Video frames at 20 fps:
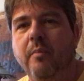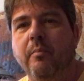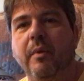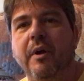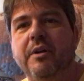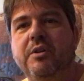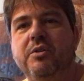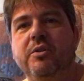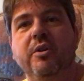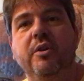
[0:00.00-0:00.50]

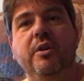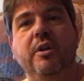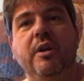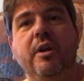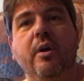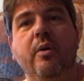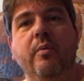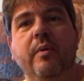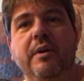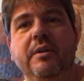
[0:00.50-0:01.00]
make sure you
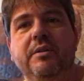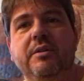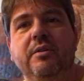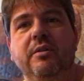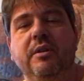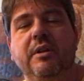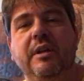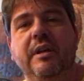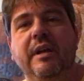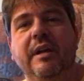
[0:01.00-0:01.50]
go
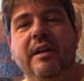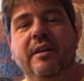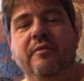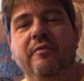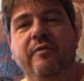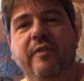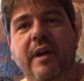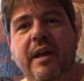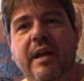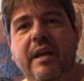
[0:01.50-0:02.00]
into the
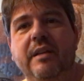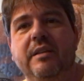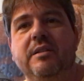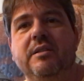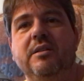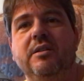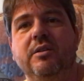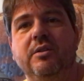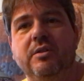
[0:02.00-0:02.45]
advanced